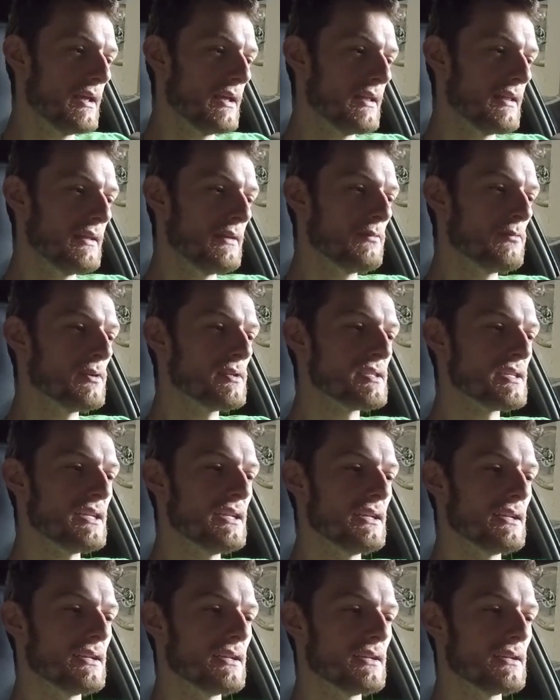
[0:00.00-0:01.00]
It
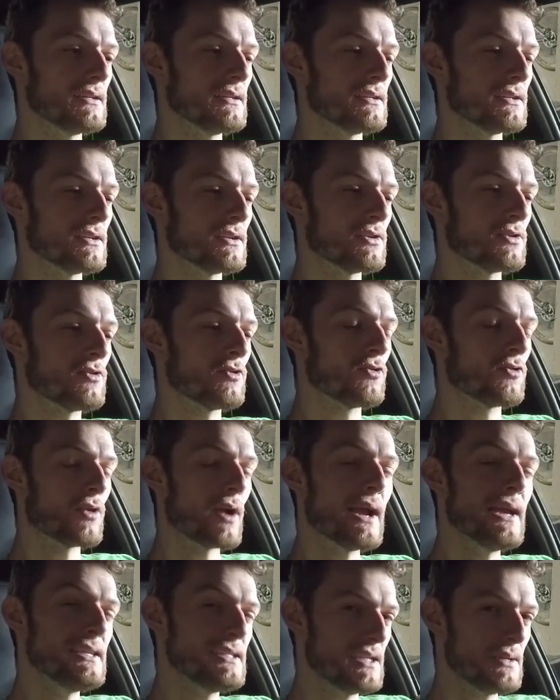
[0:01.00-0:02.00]
wasn't
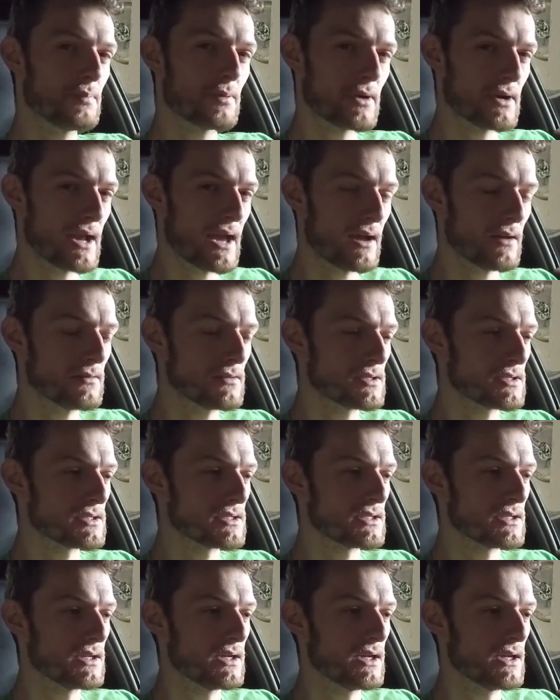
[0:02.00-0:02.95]
crazy pronounced,